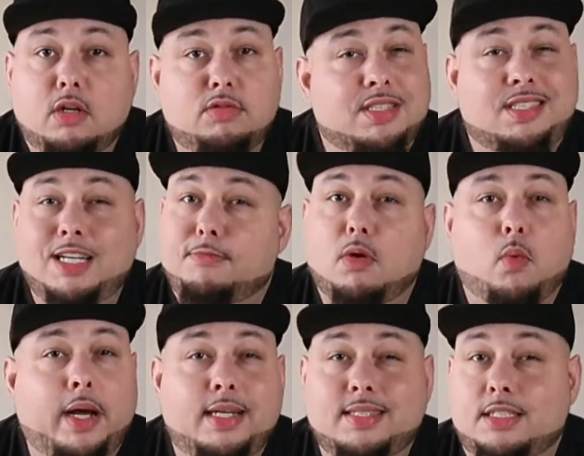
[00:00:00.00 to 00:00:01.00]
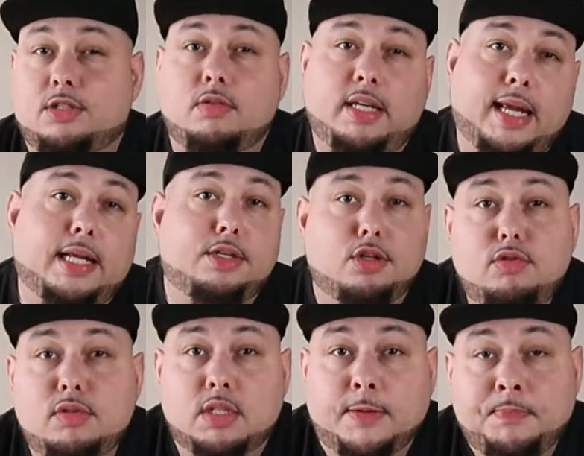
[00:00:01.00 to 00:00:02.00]
just different ways that you can
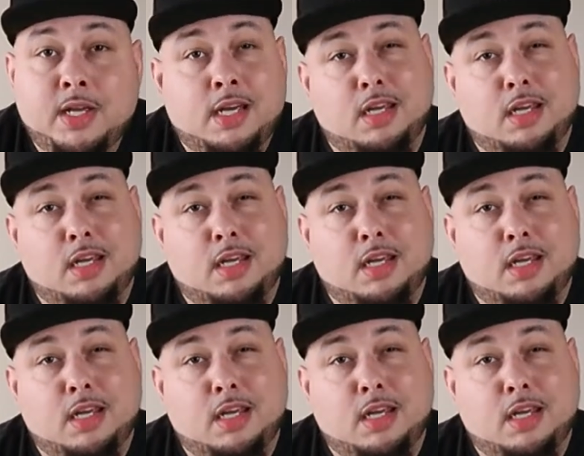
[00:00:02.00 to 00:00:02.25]
use it.